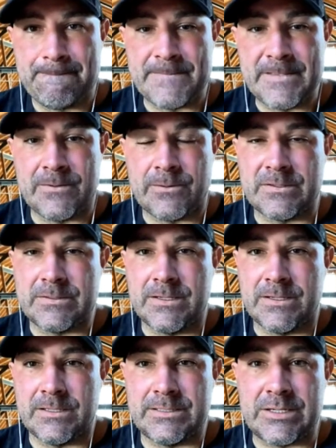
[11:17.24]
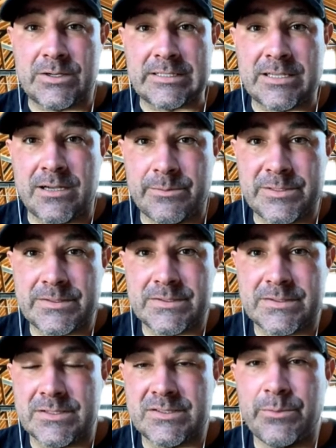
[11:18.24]
They were Derek Thomas,
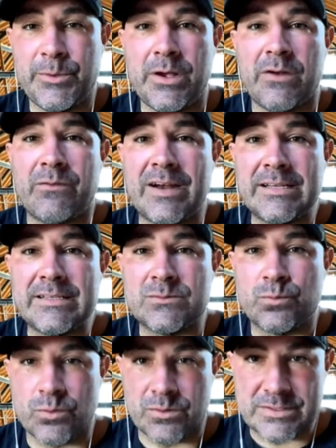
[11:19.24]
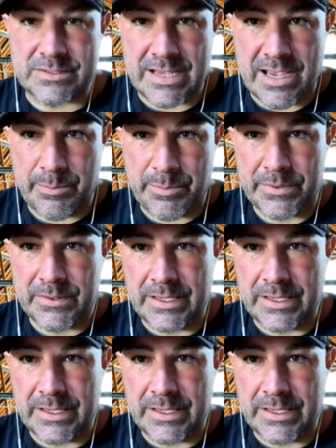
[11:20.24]
Simeon Rice, Warren Sapp,